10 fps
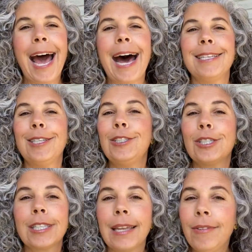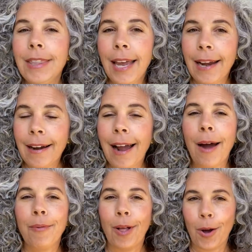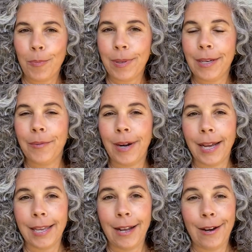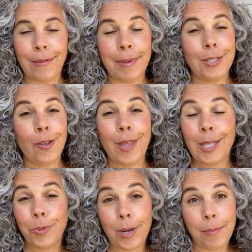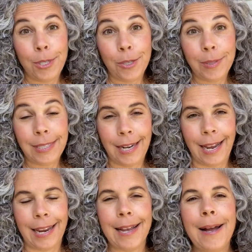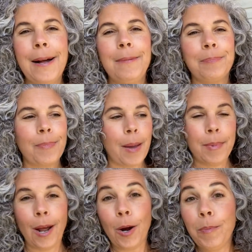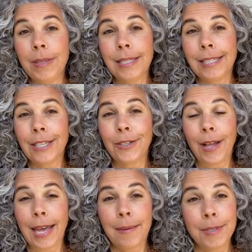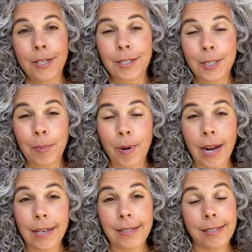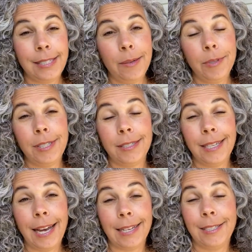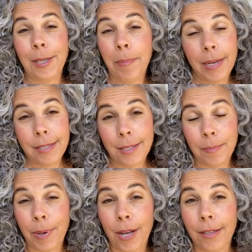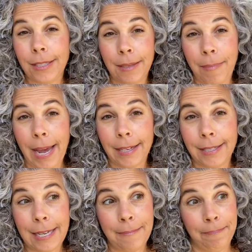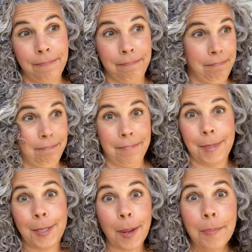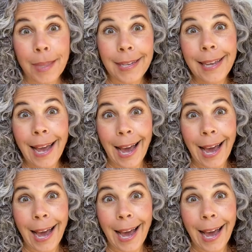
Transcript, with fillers: I said, just leave it there. I will open it when I get home. And so that's what I'm doing today. I'm going to open this little Amazon surprise and see what's inside. Somebody sent Pollux and Maxie something.